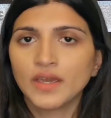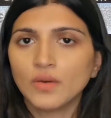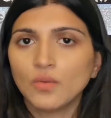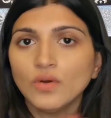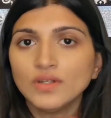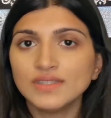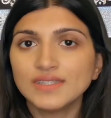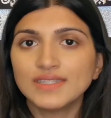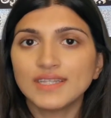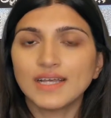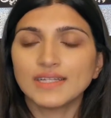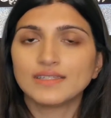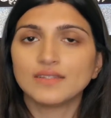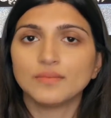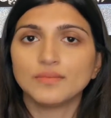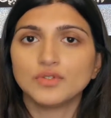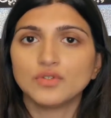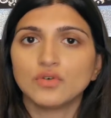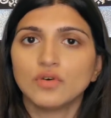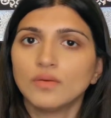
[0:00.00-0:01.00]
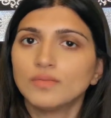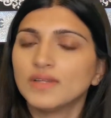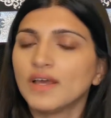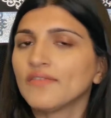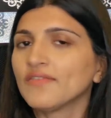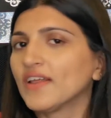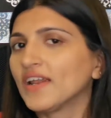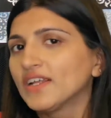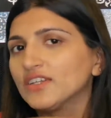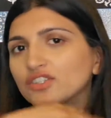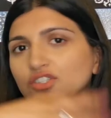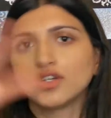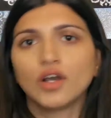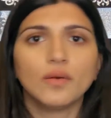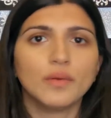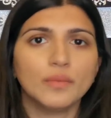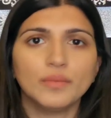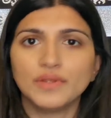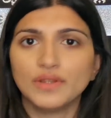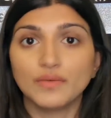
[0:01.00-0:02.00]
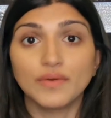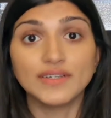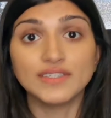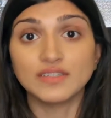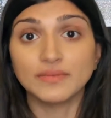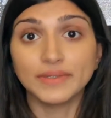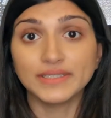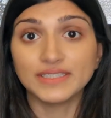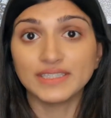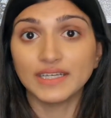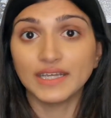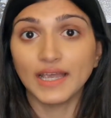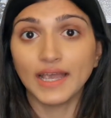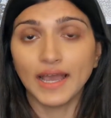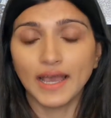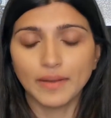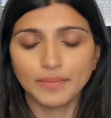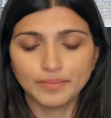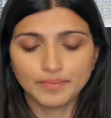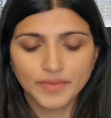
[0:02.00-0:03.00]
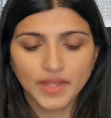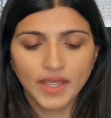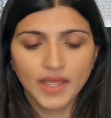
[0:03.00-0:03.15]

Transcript: Once that's absorbed, and then I just go in with the rest of my skincare.